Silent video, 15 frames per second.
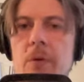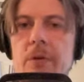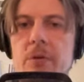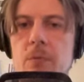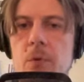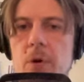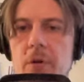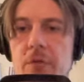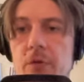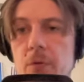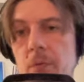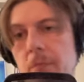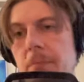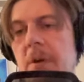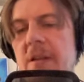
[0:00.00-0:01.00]
it works.
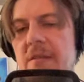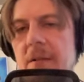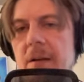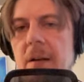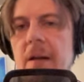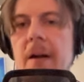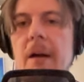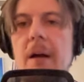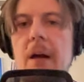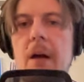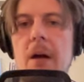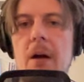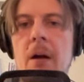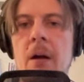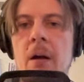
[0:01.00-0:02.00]
So basically,
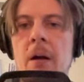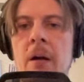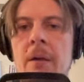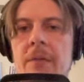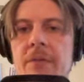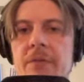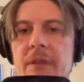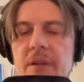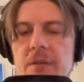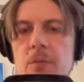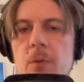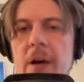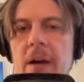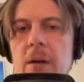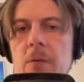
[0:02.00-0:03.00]
uh, this
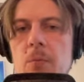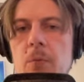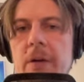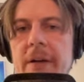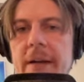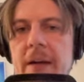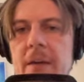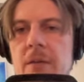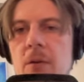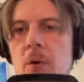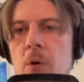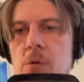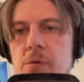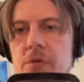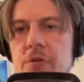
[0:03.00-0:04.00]
way we can
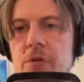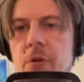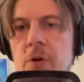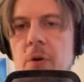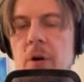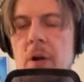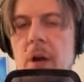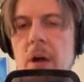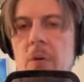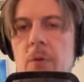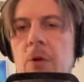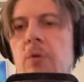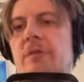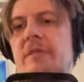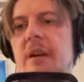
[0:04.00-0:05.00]
also we
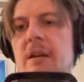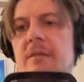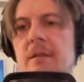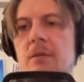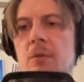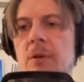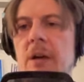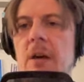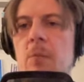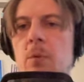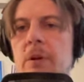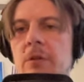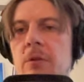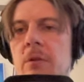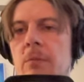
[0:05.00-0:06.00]
could say that okay
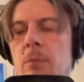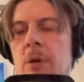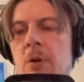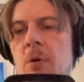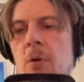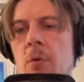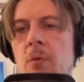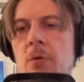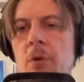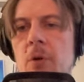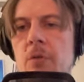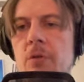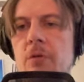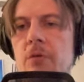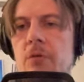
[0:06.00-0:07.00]
we we go
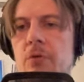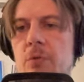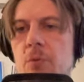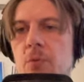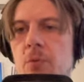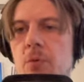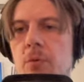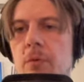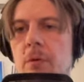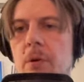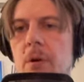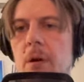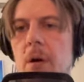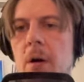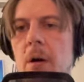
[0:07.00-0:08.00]
not to
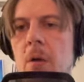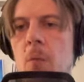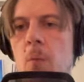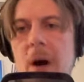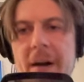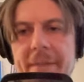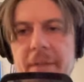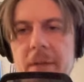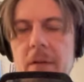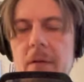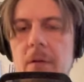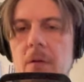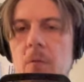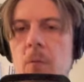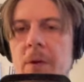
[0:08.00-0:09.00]
uh, one
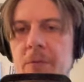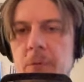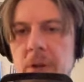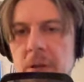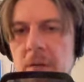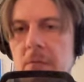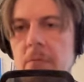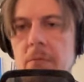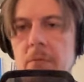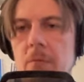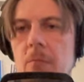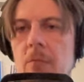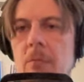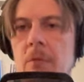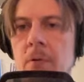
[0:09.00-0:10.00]
when we
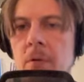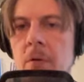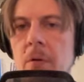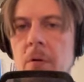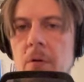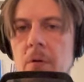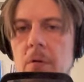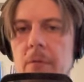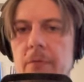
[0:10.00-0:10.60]
uh,